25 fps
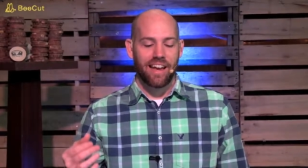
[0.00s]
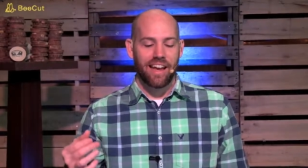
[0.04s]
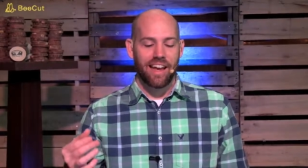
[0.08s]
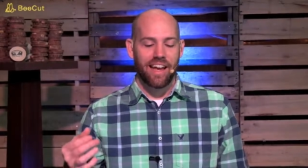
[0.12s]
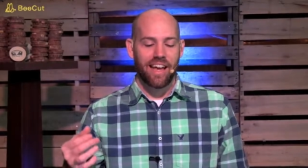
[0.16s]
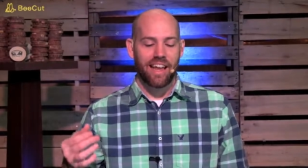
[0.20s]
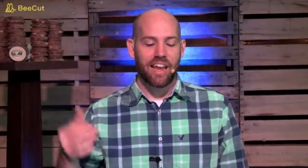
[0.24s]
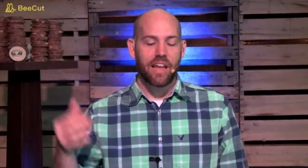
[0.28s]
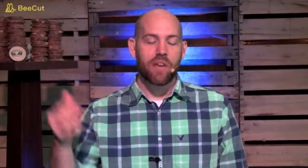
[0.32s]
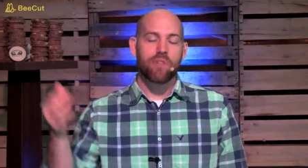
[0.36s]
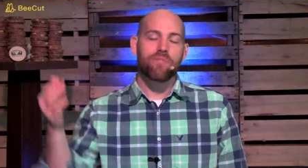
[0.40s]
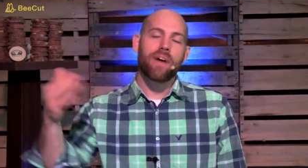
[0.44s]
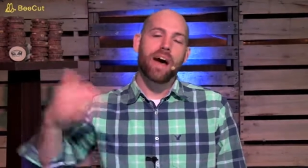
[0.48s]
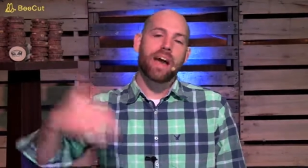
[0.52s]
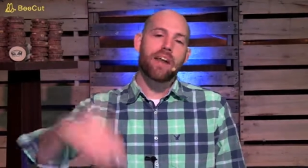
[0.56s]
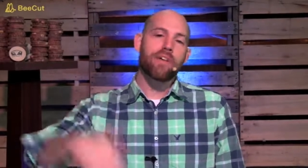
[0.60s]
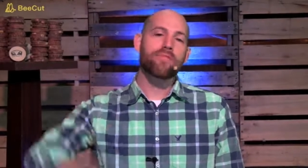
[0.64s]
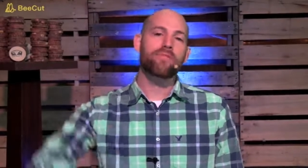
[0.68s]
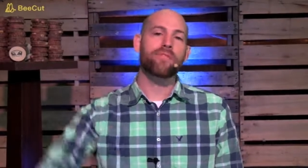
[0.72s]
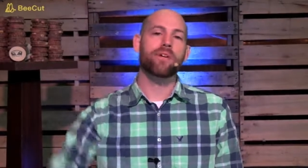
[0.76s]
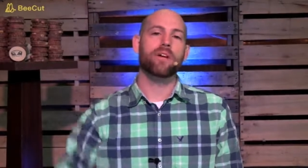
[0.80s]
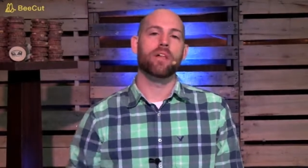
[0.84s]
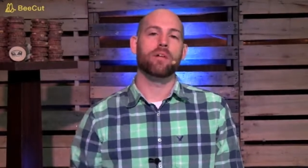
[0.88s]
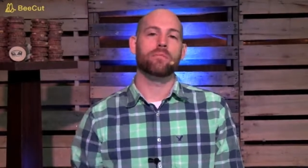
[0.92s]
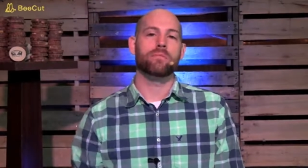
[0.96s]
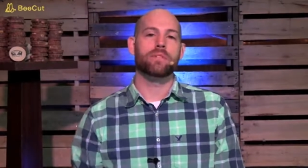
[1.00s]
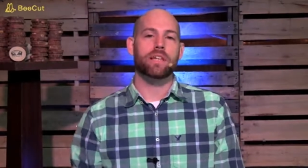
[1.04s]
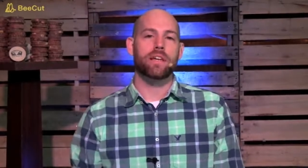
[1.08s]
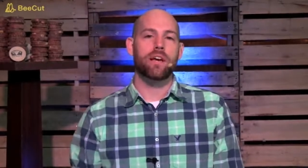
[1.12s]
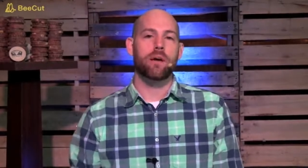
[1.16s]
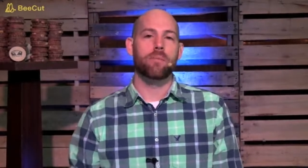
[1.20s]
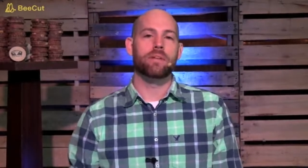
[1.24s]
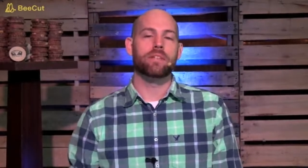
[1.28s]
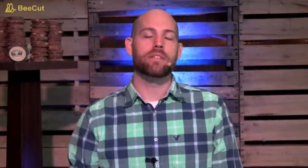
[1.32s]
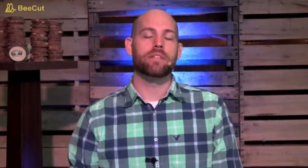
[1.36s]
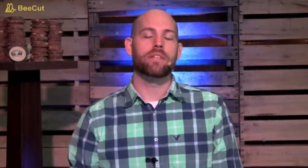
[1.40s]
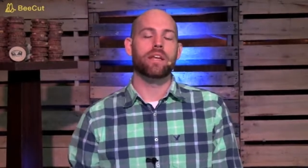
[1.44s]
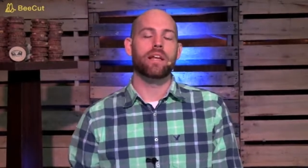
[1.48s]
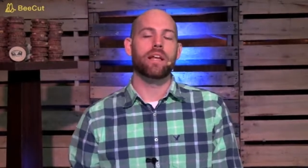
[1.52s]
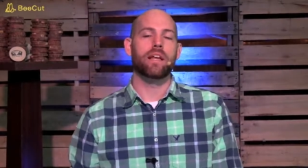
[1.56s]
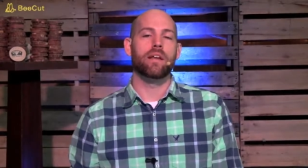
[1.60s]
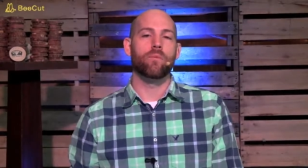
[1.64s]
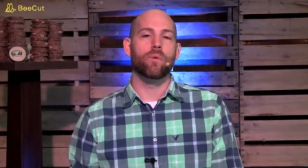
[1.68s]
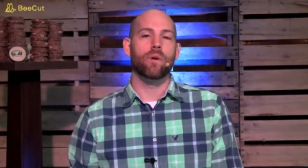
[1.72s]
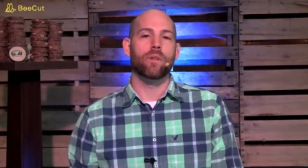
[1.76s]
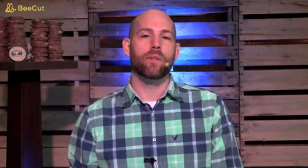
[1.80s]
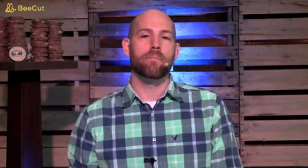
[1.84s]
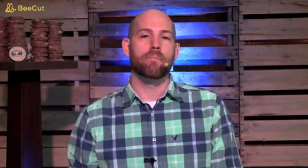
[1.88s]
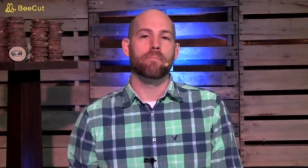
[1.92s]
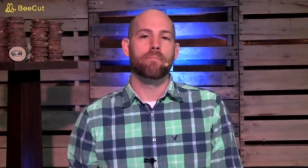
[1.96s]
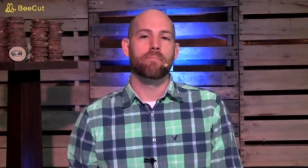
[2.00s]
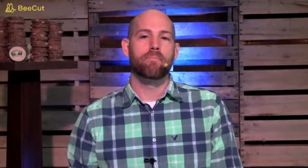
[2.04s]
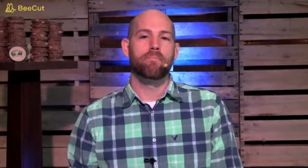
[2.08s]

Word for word: And he invited Philip to come and sit in with him.